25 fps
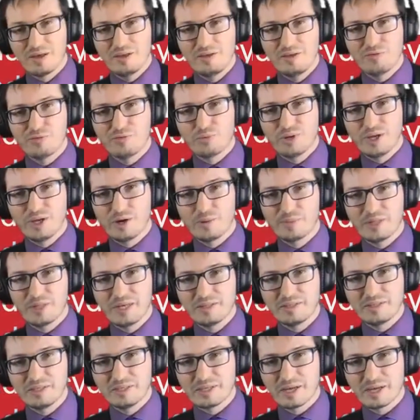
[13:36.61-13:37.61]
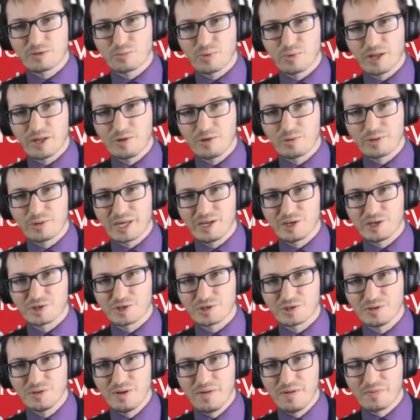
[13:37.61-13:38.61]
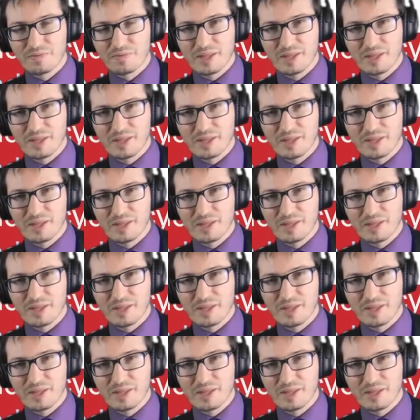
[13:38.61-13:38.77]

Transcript: if we update it at one location,